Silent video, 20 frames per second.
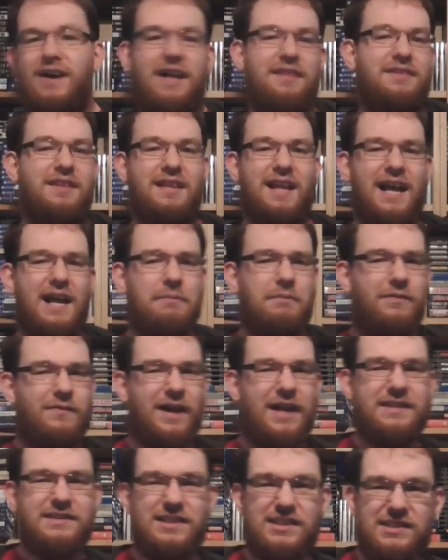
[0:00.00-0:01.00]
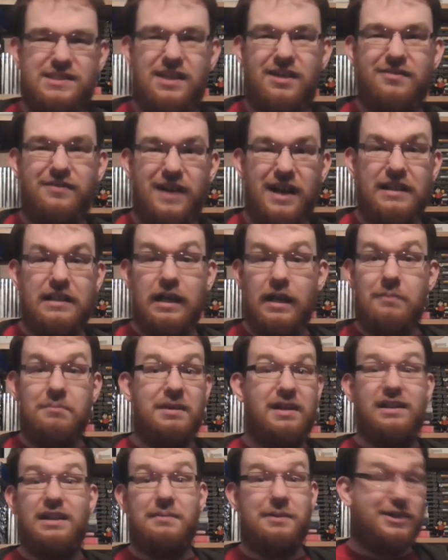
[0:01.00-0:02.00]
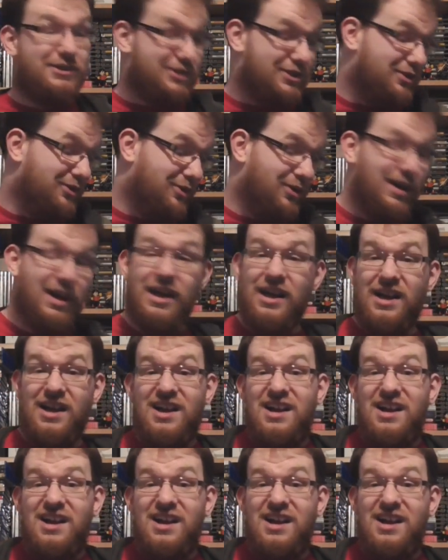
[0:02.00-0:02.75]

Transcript: fan than I am a Phantasy Star fan. Mainly because, you know,